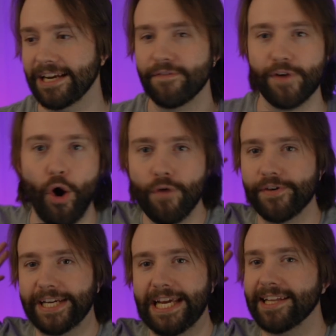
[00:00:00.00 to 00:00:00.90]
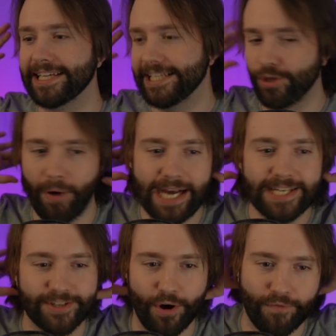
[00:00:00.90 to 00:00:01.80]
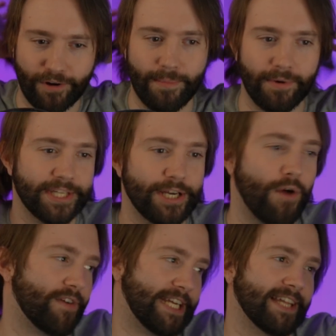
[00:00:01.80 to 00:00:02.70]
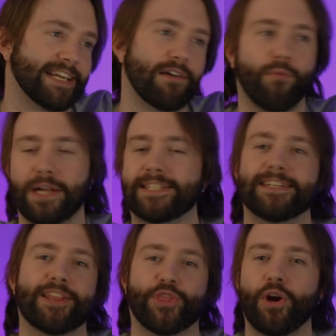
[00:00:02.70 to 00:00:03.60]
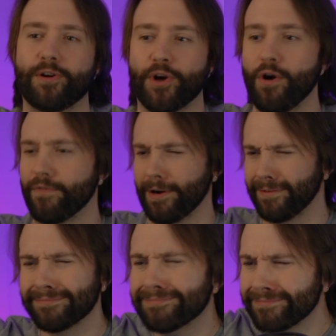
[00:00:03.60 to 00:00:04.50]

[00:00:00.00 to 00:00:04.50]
of overkilling it twice over, I'm only overkilling it once and a third over.